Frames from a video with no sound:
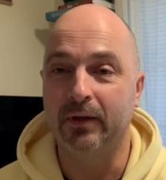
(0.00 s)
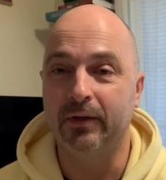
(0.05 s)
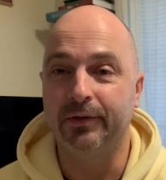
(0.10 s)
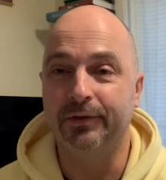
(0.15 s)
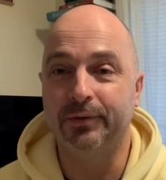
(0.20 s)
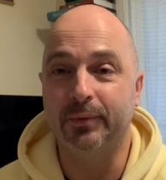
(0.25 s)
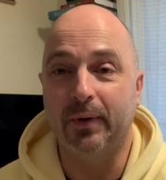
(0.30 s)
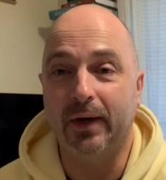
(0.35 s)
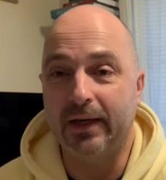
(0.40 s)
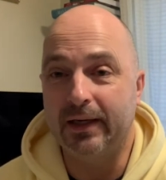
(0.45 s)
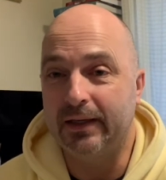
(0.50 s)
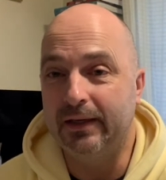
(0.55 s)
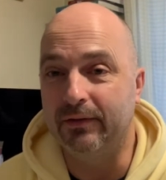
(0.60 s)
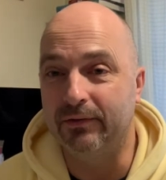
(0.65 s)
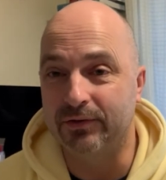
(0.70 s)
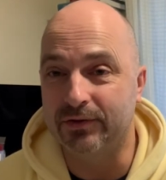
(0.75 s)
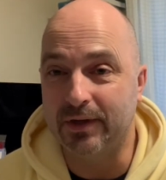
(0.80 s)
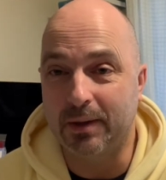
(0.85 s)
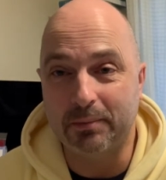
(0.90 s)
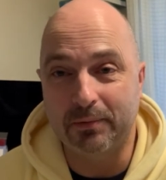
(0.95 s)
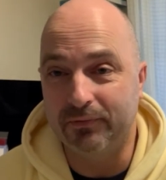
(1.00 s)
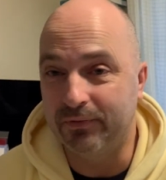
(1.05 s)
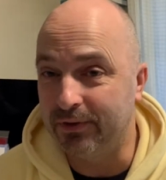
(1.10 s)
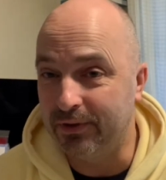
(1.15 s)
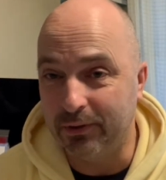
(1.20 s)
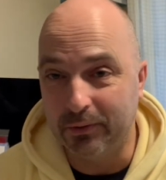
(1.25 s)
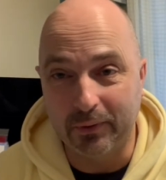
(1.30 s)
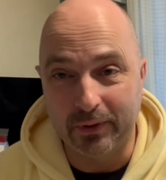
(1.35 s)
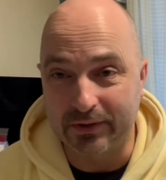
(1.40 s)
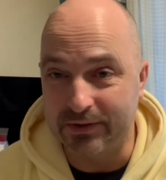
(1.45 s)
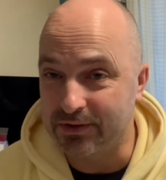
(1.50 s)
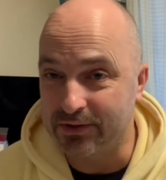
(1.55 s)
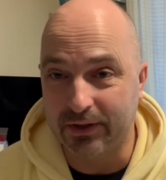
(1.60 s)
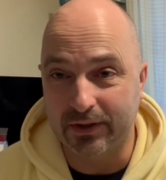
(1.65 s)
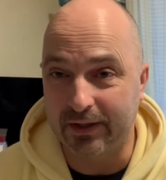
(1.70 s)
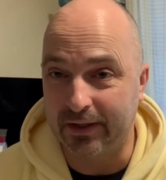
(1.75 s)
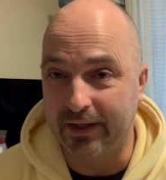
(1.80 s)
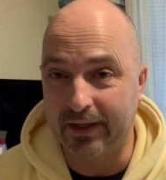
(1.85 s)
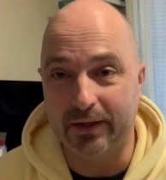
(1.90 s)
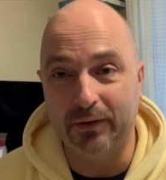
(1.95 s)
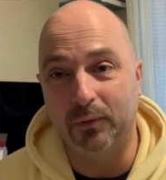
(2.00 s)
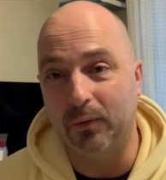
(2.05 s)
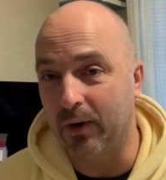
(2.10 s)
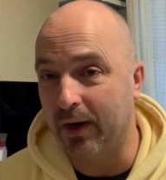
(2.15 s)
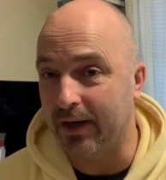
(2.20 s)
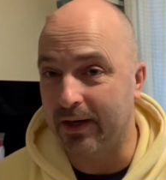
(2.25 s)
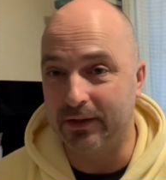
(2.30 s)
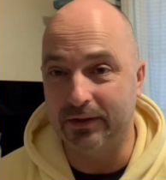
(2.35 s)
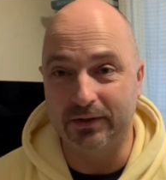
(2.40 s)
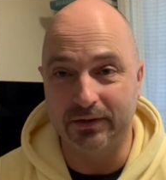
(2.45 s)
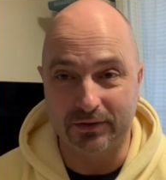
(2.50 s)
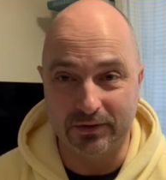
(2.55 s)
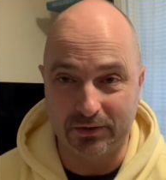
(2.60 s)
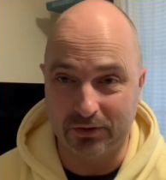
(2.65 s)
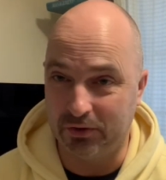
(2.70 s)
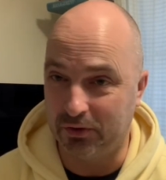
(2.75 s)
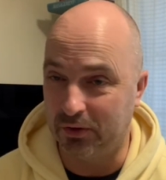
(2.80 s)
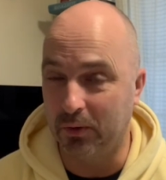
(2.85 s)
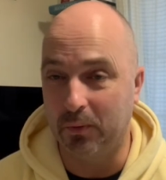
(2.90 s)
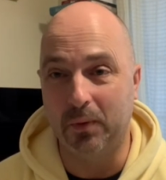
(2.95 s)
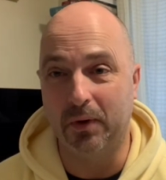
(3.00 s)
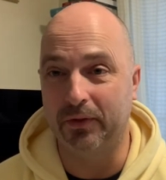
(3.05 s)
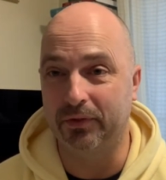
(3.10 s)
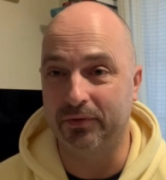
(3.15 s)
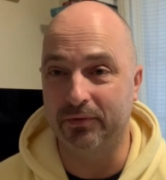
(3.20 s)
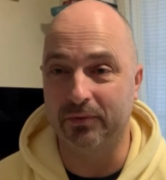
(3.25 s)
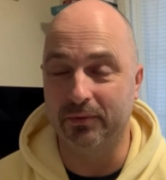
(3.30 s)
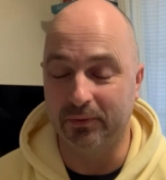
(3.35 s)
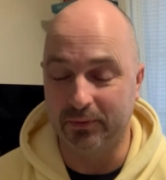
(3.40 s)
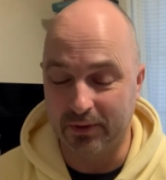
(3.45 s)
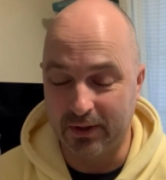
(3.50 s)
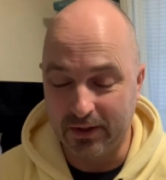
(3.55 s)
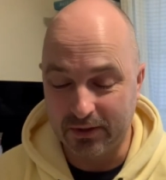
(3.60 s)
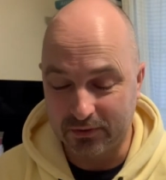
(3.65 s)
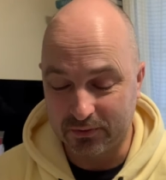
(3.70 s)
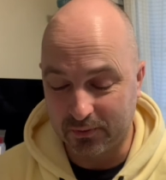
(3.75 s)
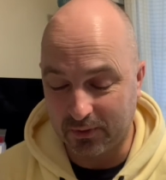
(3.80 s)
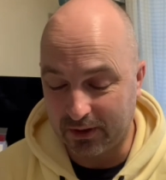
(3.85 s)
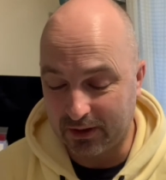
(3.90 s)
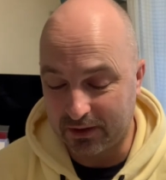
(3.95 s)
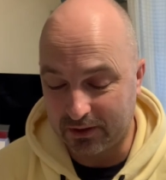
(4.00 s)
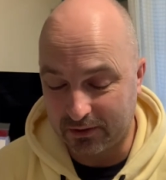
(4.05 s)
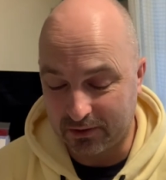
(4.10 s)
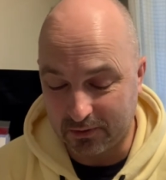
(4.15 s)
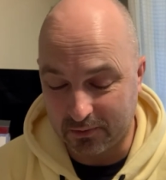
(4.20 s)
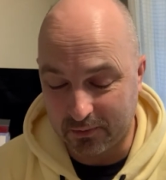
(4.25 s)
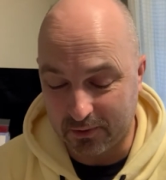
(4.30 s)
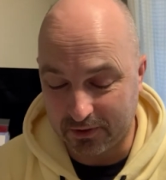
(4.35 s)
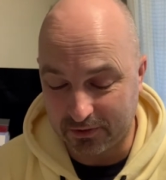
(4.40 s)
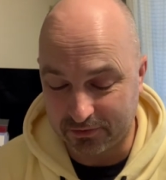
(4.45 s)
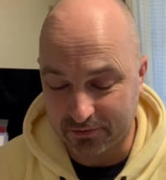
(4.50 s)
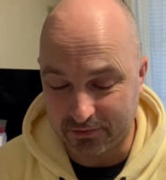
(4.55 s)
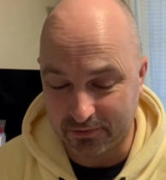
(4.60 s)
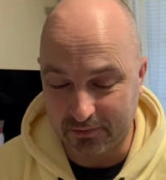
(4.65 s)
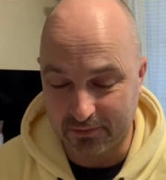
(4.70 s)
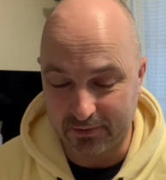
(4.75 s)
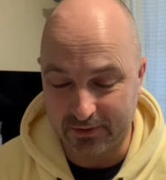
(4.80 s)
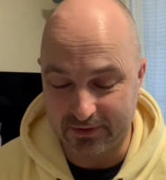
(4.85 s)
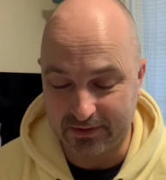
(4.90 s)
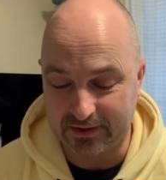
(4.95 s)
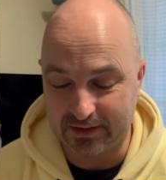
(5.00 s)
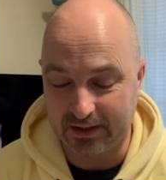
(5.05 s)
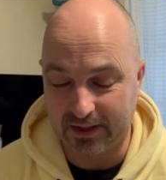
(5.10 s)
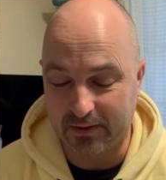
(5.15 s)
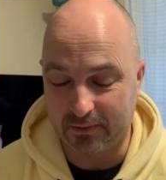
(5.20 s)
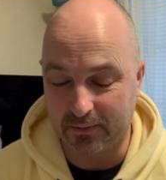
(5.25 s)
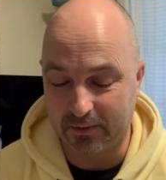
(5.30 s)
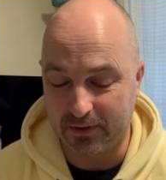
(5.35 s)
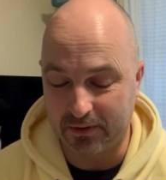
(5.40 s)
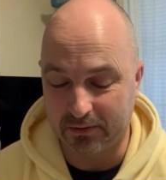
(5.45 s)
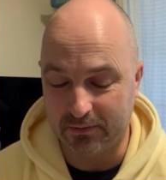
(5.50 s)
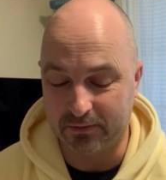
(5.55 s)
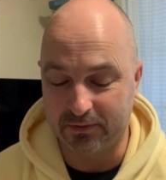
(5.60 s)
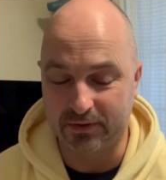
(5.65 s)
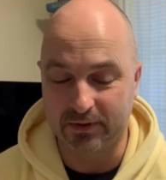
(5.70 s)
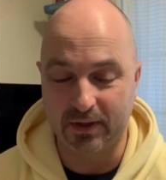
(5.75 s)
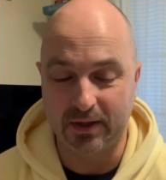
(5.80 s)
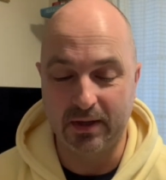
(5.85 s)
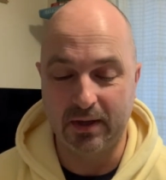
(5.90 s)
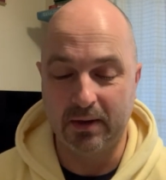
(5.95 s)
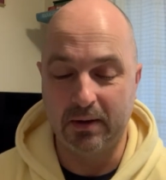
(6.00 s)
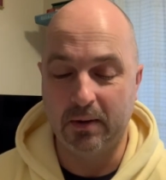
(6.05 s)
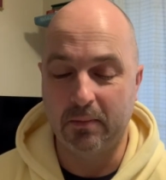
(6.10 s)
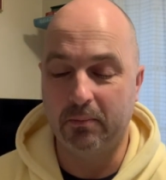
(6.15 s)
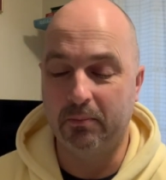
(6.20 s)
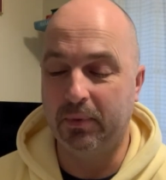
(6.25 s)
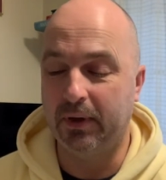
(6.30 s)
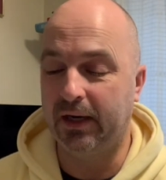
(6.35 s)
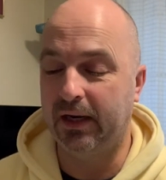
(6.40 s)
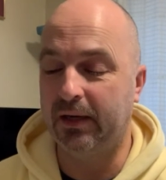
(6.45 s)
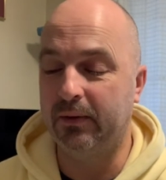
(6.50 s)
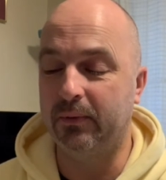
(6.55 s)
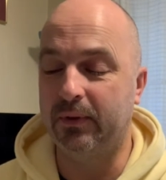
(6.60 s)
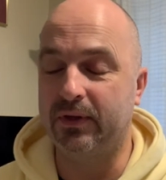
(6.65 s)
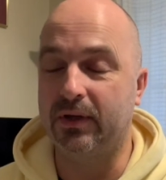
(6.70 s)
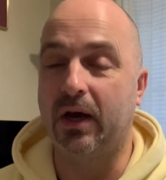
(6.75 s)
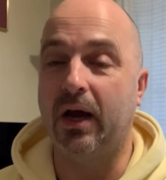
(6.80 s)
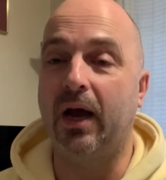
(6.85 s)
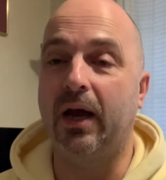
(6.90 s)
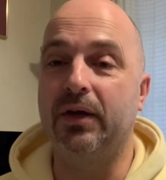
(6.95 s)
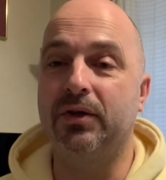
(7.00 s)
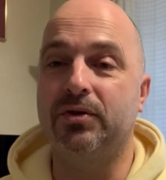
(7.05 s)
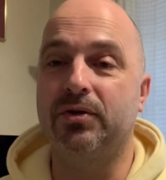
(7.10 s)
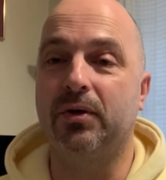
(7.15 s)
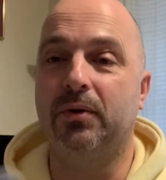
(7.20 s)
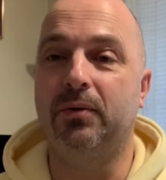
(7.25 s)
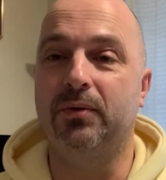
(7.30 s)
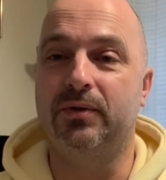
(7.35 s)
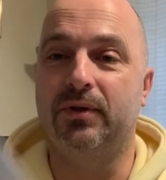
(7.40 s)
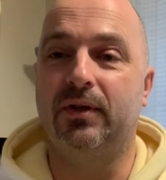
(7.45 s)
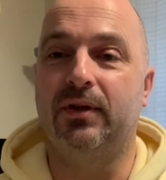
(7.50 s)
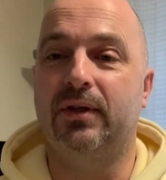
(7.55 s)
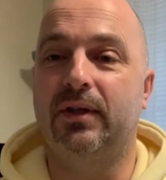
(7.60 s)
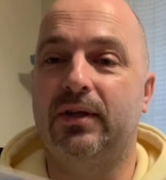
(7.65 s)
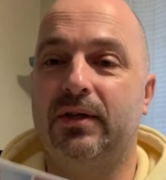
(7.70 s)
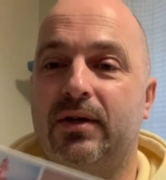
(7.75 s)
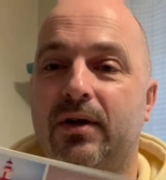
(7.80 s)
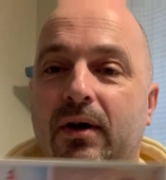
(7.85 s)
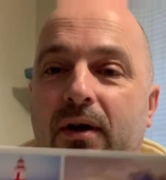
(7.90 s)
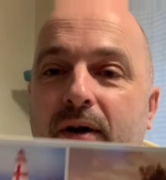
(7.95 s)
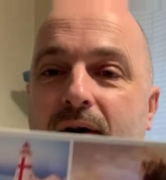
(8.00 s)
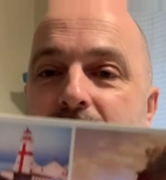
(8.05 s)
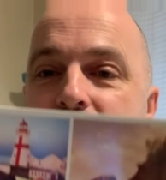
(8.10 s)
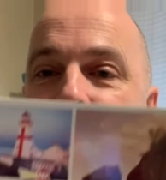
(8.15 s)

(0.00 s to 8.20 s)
So I can either stop the video and start again, or I can just go on through. So I'm gonna go on through and see how it goes. But anyways, I chose this card.